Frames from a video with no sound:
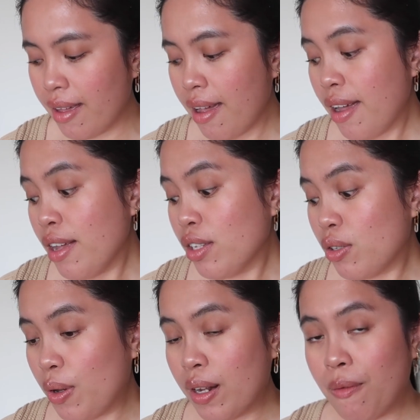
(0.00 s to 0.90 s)
so it
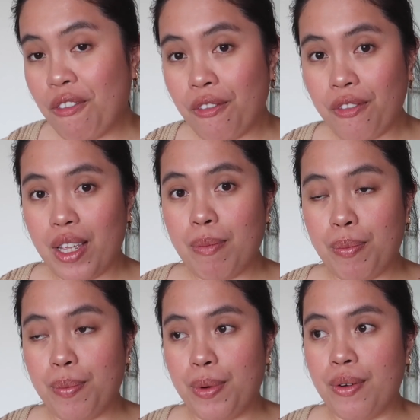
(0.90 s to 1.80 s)
fit
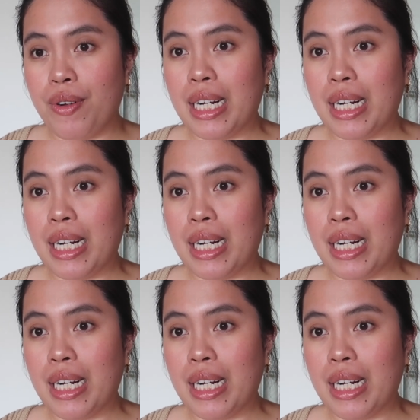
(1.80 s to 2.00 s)
perfectly.